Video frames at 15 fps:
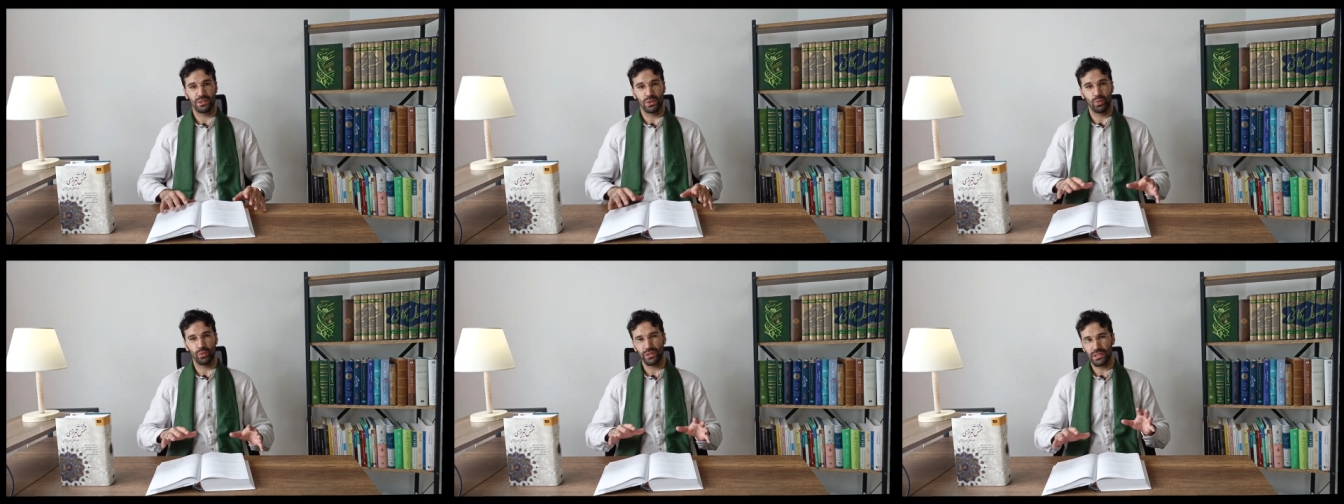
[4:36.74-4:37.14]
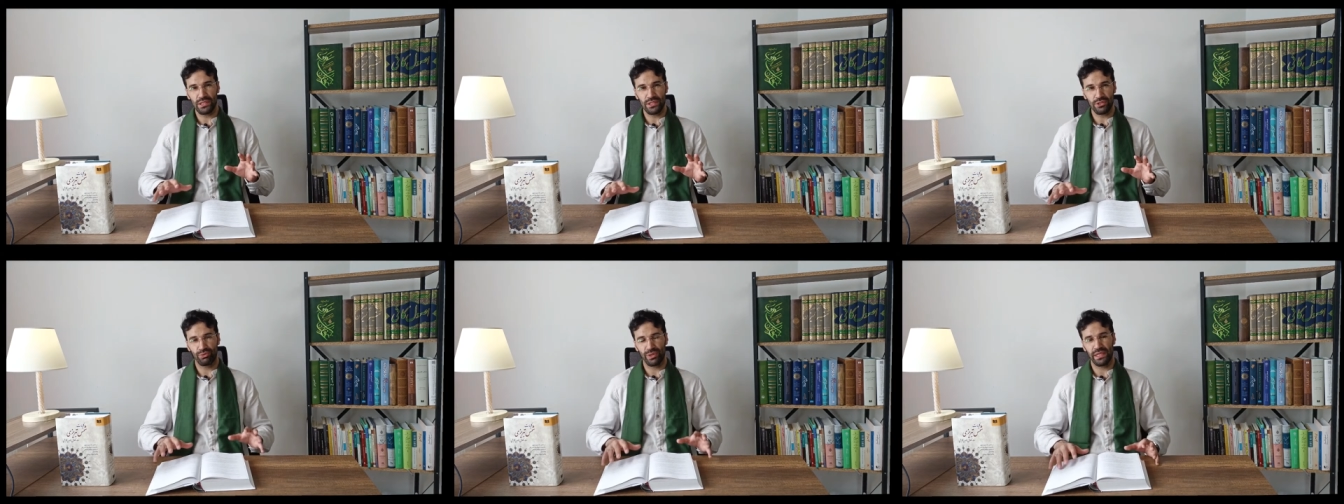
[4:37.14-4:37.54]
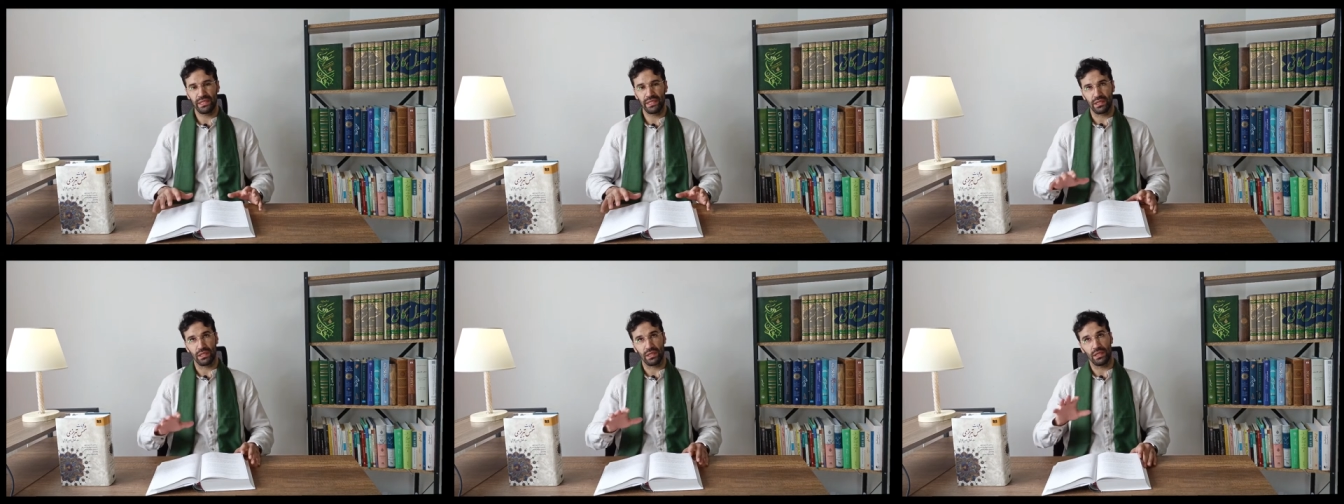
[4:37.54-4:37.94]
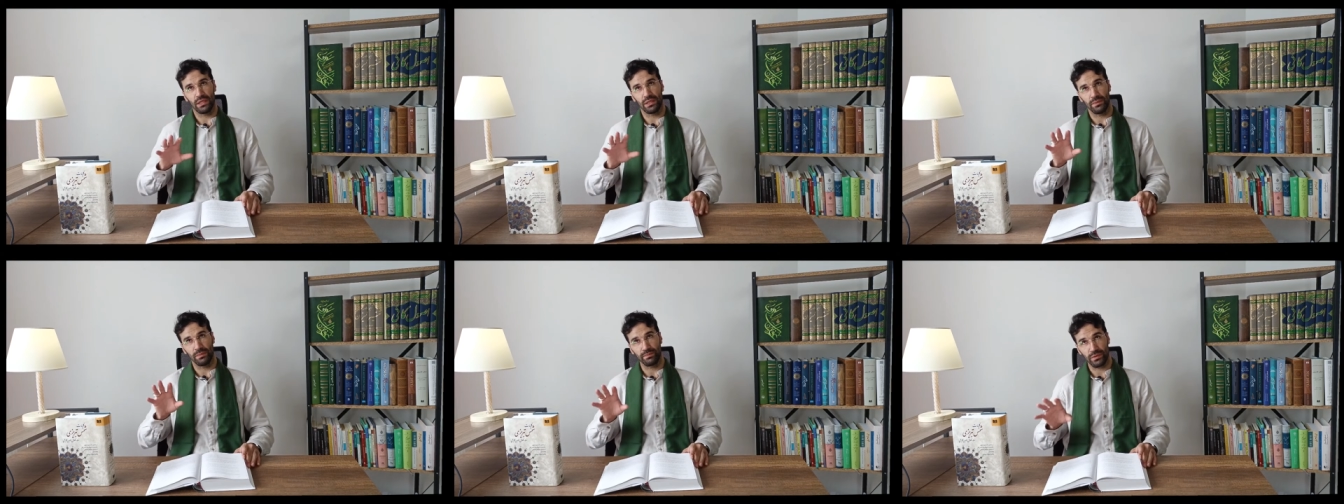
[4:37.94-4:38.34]
So, with this reading,
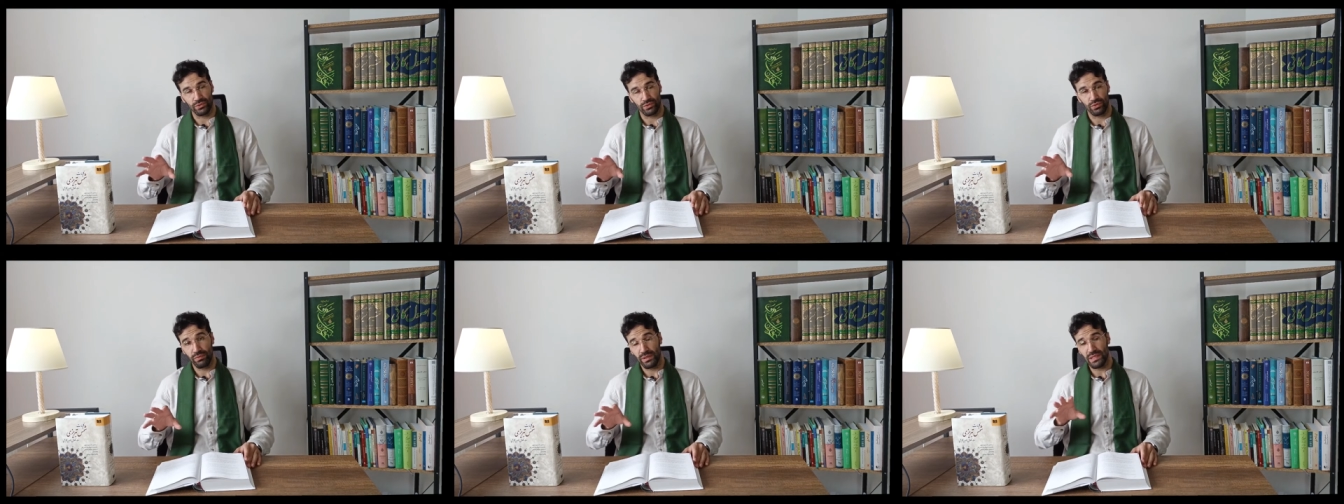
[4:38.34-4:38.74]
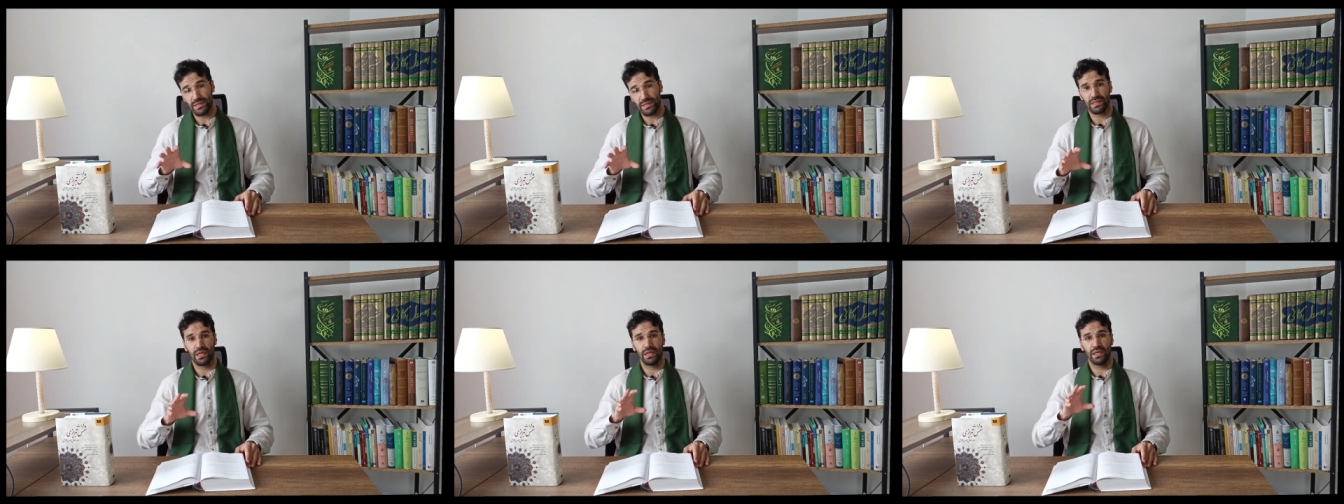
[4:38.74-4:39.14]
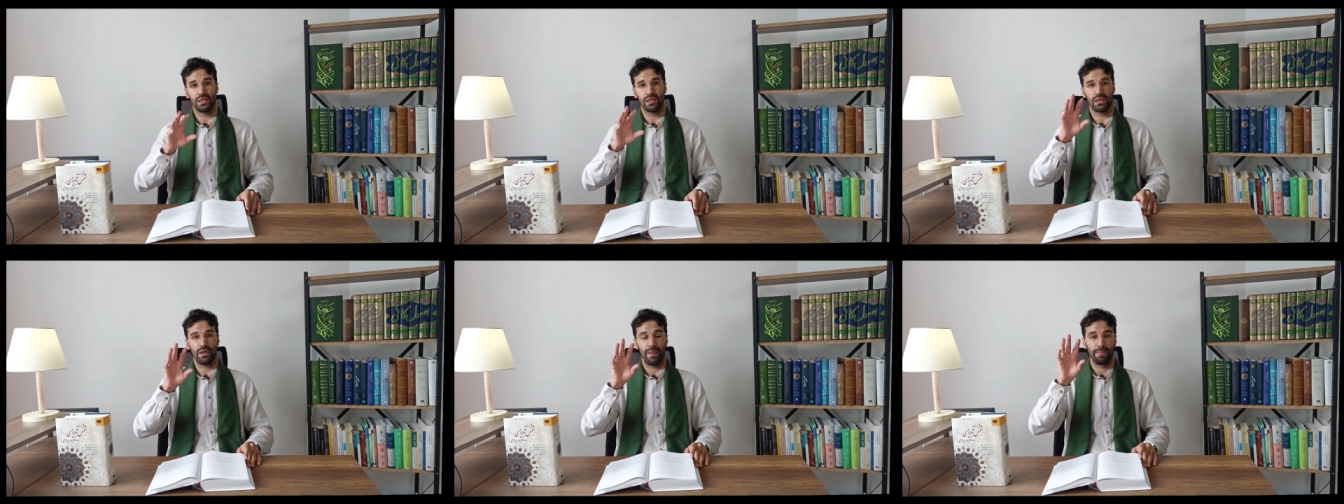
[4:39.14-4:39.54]
um, Rumi is saying,